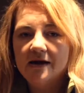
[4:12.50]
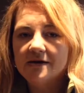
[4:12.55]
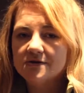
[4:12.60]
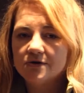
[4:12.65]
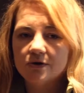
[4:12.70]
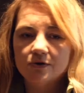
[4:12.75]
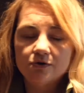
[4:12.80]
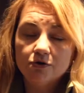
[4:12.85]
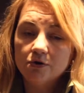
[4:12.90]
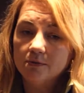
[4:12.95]

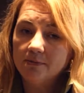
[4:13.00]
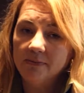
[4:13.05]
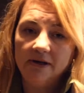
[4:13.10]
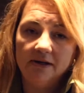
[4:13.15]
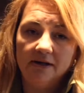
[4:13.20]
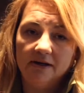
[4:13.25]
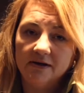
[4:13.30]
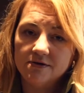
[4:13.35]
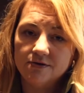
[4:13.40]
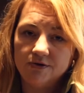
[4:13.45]
Social
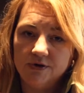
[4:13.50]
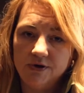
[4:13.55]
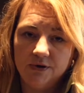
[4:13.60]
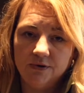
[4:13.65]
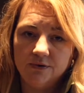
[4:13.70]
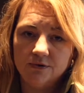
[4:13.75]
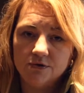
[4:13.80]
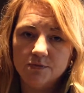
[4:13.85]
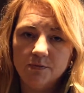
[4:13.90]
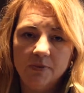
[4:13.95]
media is
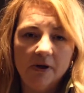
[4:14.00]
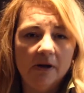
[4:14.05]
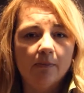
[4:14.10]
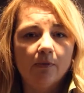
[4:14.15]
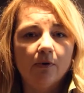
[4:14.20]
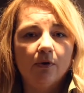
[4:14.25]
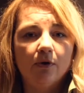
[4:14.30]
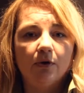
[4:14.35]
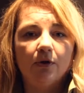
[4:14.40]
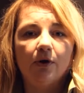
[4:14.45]
huge.
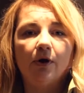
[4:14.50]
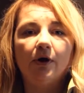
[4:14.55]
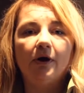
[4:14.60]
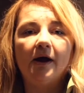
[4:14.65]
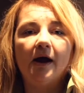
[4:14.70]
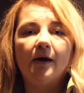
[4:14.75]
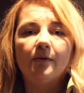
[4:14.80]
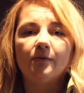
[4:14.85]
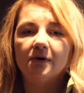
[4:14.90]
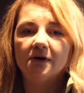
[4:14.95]
People look
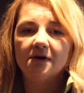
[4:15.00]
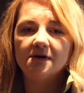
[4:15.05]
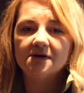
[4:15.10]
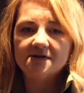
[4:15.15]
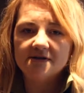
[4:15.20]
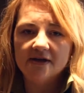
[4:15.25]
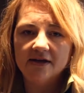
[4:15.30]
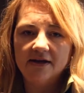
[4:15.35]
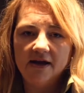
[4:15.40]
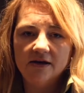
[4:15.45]
at real
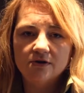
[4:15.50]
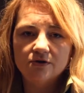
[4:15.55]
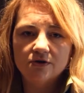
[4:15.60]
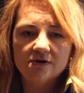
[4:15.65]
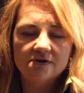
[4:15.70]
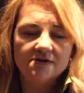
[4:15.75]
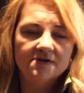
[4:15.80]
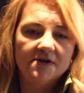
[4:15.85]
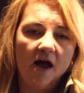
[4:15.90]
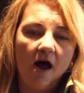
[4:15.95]
estate
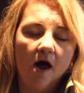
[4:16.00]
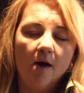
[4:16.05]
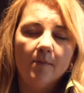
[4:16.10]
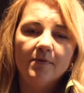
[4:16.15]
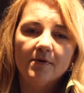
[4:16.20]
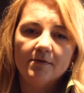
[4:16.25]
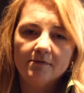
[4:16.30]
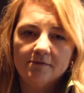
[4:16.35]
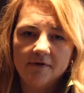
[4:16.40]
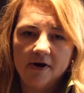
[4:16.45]
agents to help
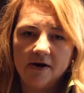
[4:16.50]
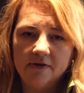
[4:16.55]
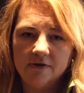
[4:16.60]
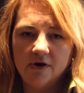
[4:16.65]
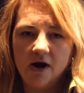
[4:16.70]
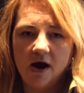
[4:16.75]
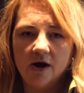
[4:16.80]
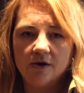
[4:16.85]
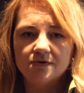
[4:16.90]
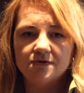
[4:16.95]
them find their
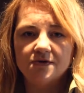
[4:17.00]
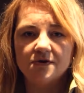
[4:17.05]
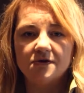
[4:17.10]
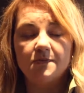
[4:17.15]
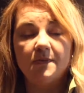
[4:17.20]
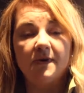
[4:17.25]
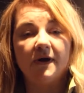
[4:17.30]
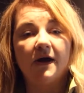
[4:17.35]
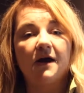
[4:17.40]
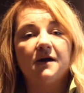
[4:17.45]
houses
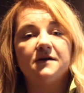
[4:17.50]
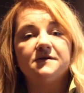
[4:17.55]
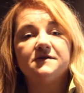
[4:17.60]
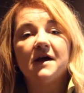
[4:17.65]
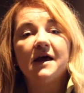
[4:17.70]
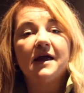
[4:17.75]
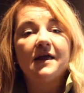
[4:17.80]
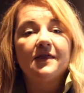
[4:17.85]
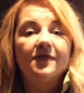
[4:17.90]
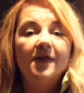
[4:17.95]
because
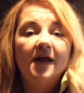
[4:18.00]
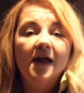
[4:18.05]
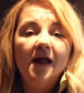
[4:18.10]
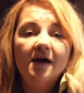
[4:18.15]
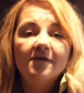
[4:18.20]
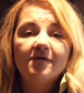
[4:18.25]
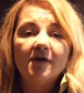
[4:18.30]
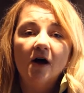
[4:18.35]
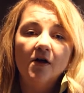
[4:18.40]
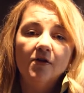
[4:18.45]
they
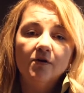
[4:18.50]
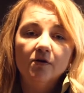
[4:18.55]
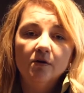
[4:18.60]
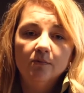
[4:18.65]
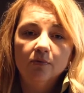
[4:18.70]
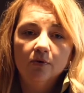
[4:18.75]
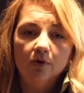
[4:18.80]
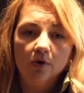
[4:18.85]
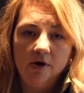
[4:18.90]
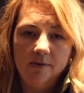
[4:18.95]
have other
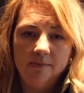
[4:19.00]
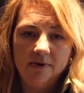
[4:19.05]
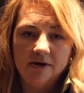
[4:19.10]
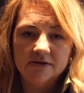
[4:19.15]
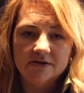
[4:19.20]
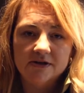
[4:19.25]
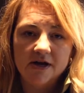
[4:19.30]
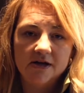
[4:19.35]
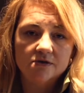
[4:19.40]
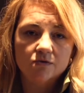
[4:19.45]

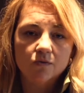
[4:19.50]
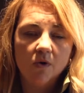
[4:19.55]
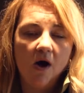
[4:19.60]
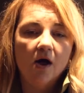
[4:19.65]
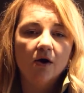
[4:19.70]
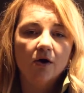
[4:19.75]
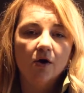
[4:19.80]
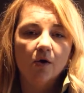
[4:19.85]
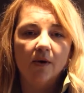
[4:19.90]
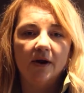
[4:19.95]
employment as
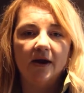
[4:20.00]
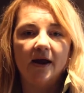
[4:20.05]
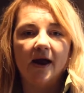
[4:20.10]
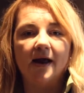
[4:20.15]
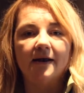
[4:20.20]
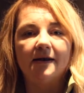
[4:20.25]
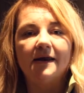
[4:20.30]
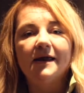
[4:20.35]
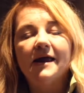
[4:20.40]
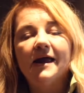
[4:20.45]
well going
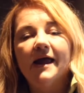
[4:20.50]
on.